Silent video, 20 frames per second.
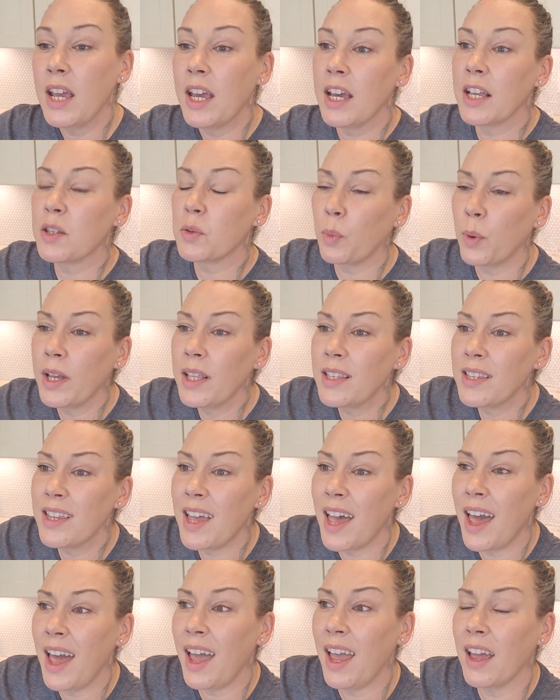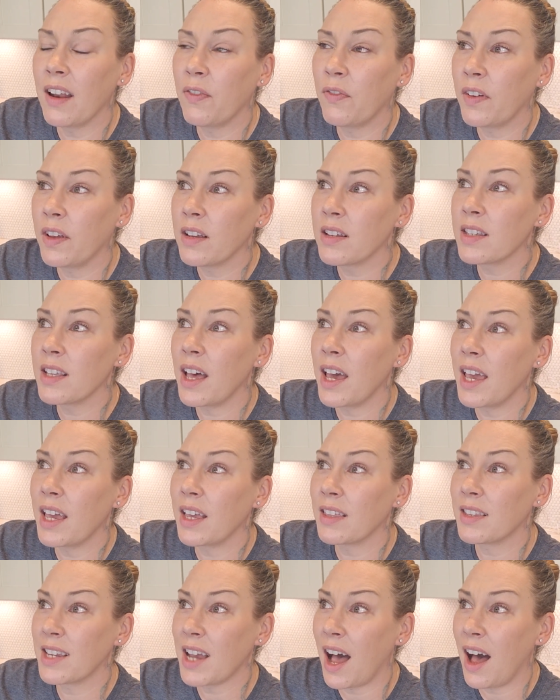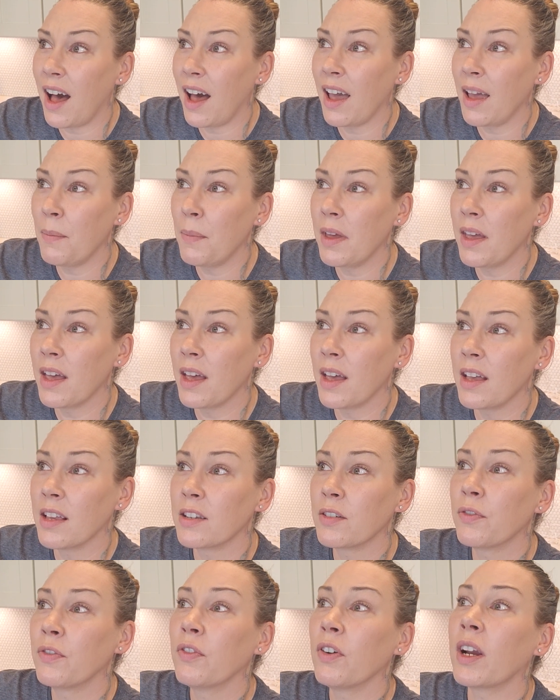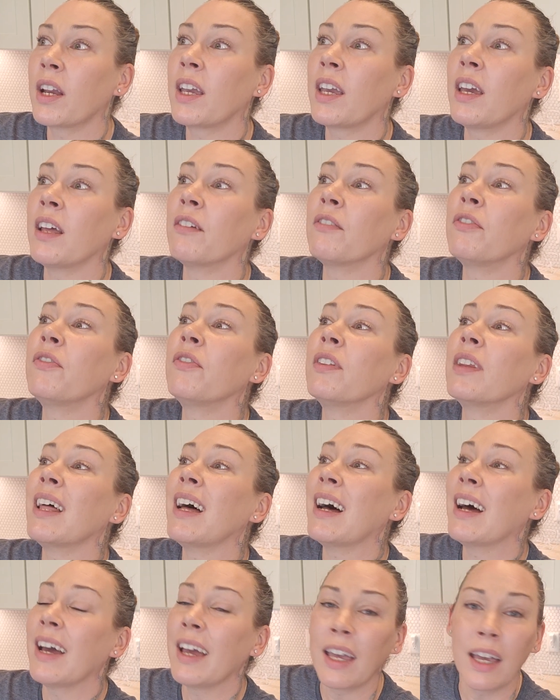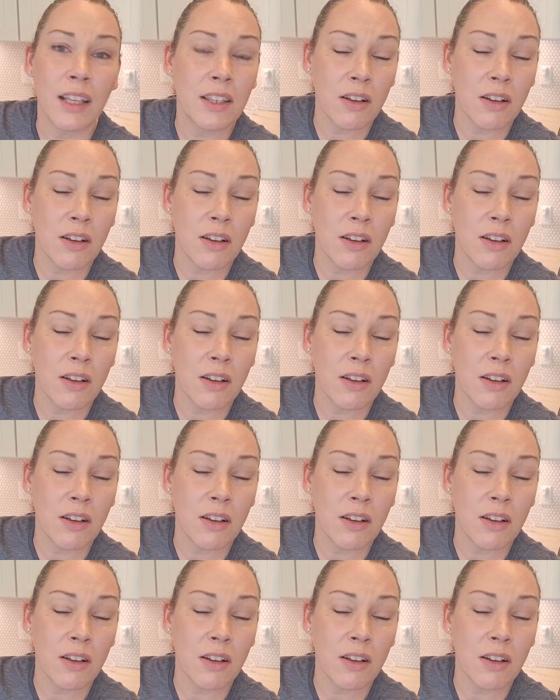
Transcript: It's Wednesday. It feels like time is freaking flying.